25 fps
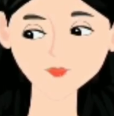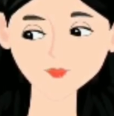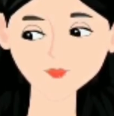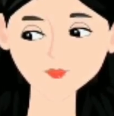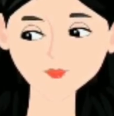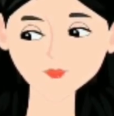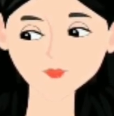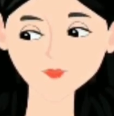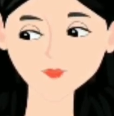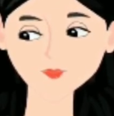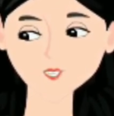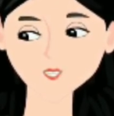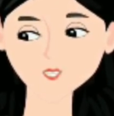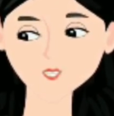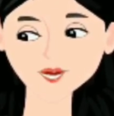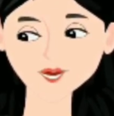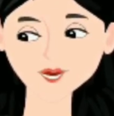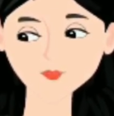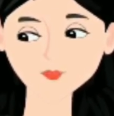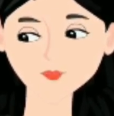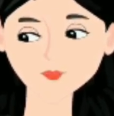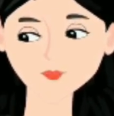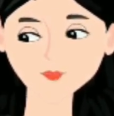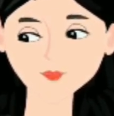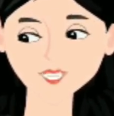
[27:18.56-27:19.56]
fibers.
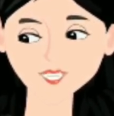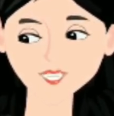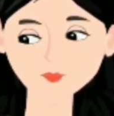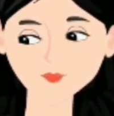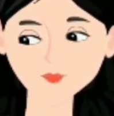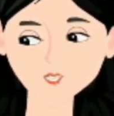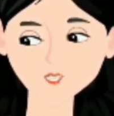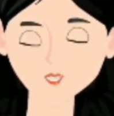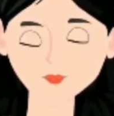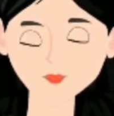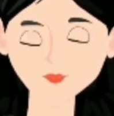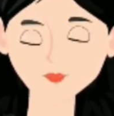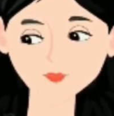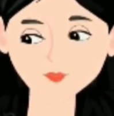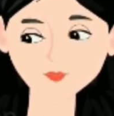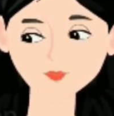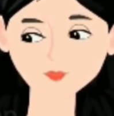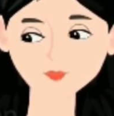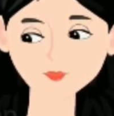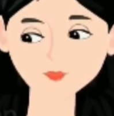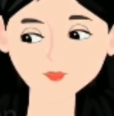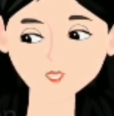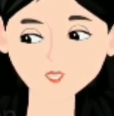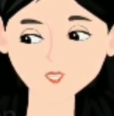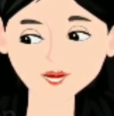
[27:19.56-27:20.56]
It means
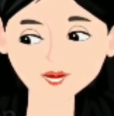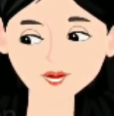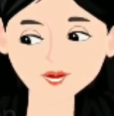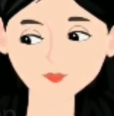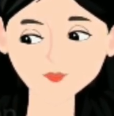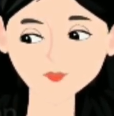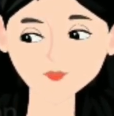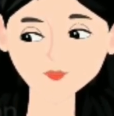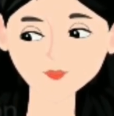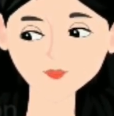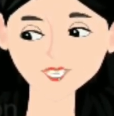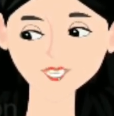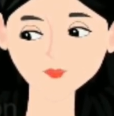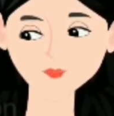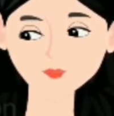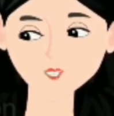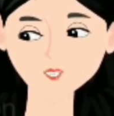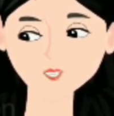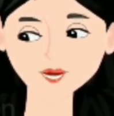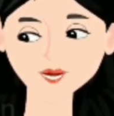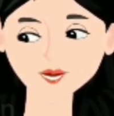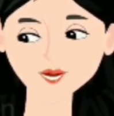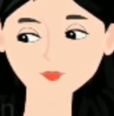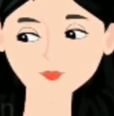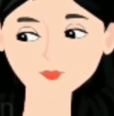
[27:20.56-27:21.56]
they are
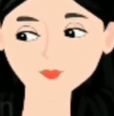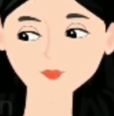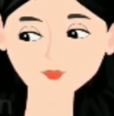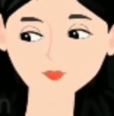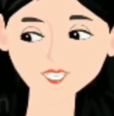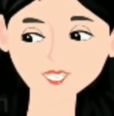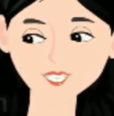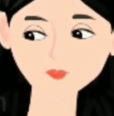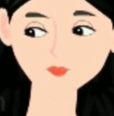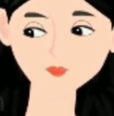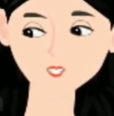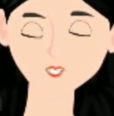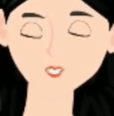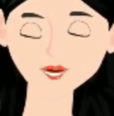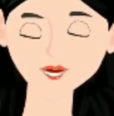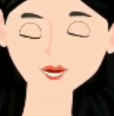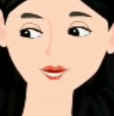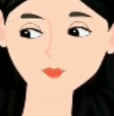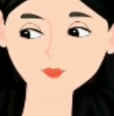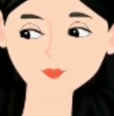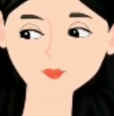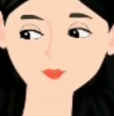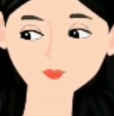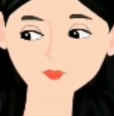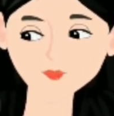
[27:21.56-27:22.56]
stronger than the
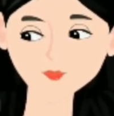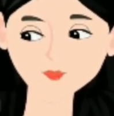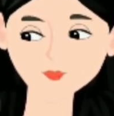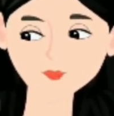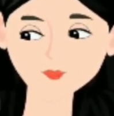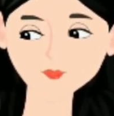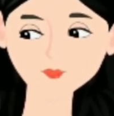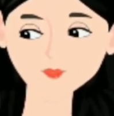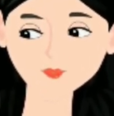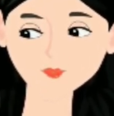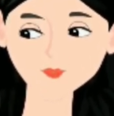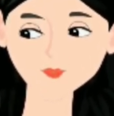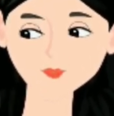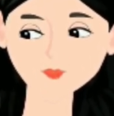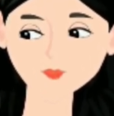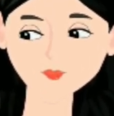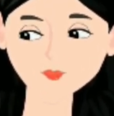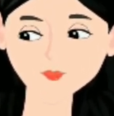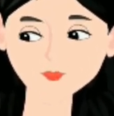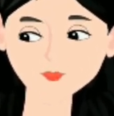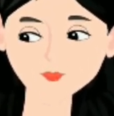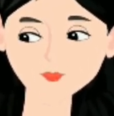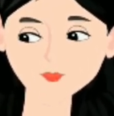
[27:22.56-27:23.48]
natural fibers.